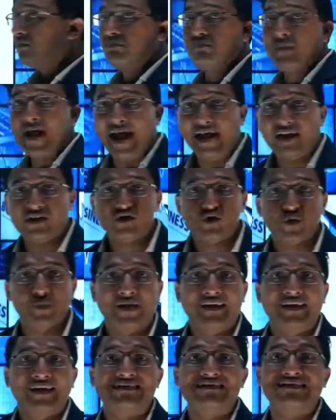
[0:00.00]
the banks to
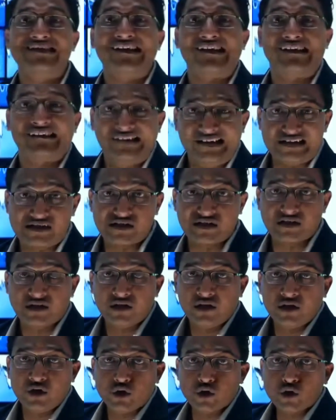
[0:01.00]
manage their risk,
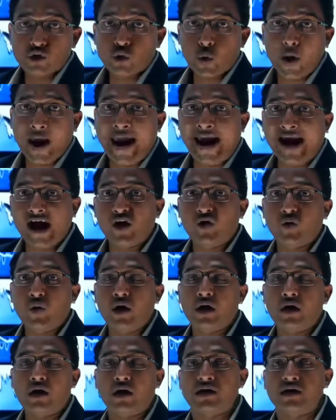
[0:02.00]
to
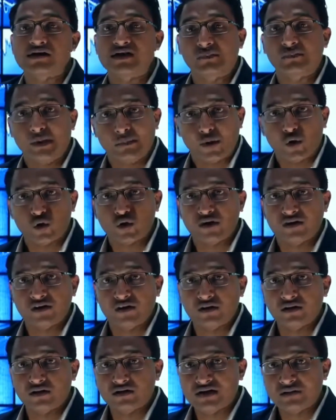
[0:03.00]
have some
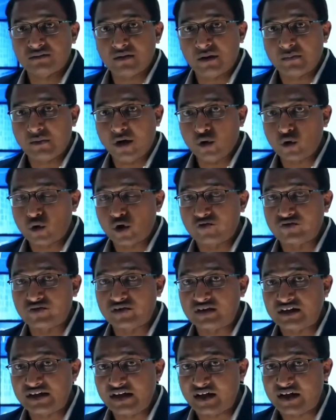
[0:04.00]
amount
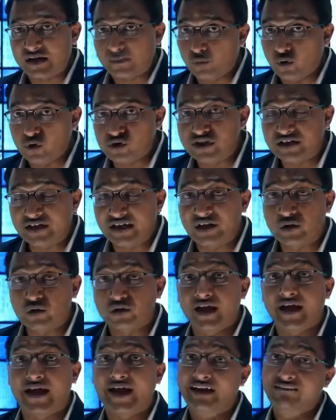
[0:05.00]
of their deposit
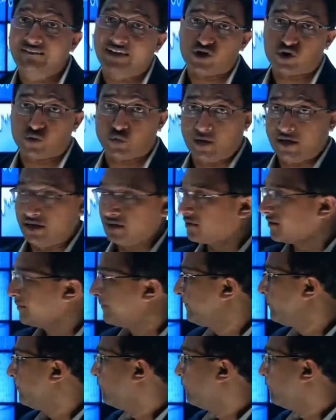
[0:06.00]
into the investment.